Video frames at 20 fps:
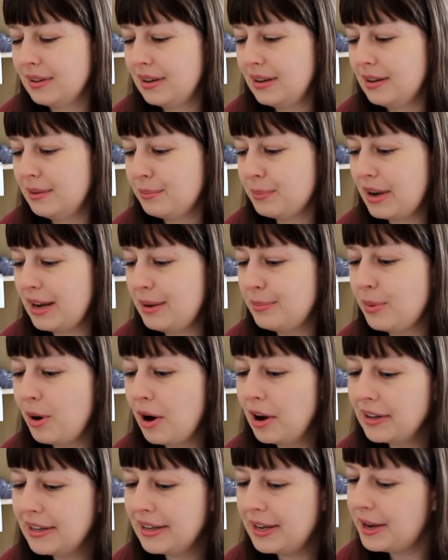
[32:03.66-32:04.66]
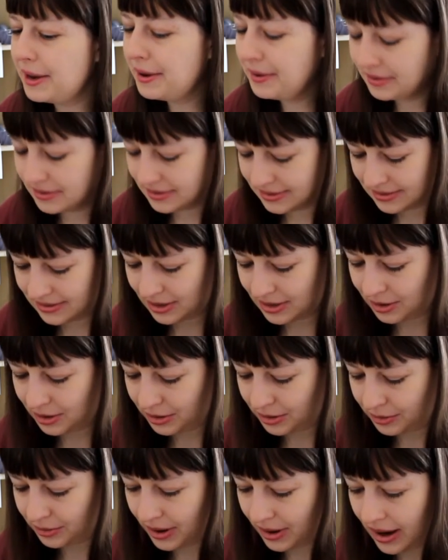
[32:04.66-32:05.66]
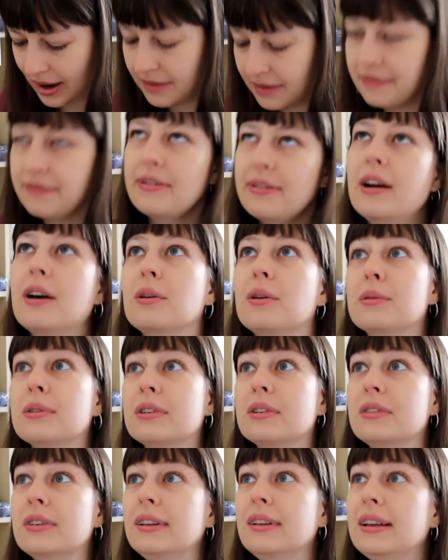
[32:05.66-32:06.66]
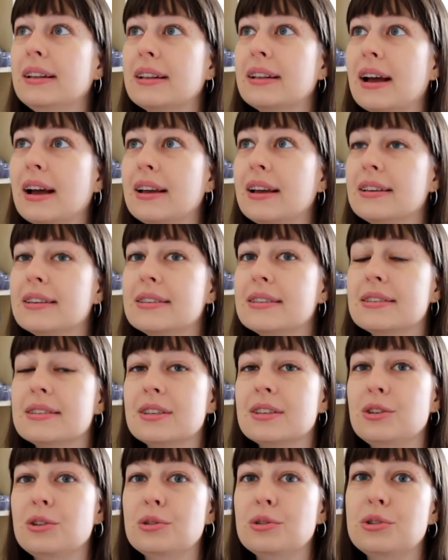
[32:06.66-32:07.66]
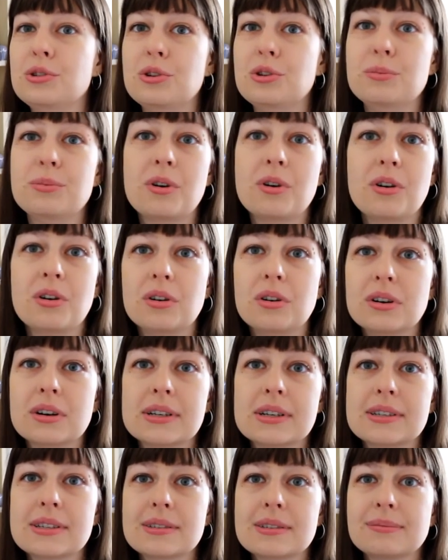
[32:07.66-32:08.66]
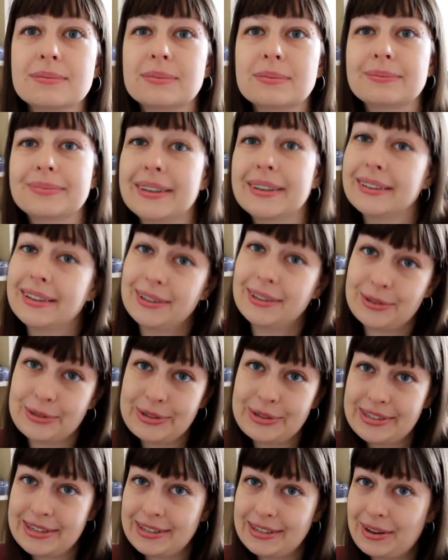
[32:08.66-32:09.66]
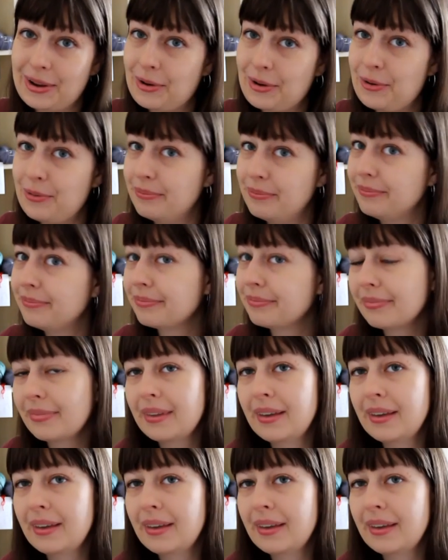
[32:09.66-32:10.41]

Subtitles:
in my body. So I found a really nice YouTube course, and I do it at home.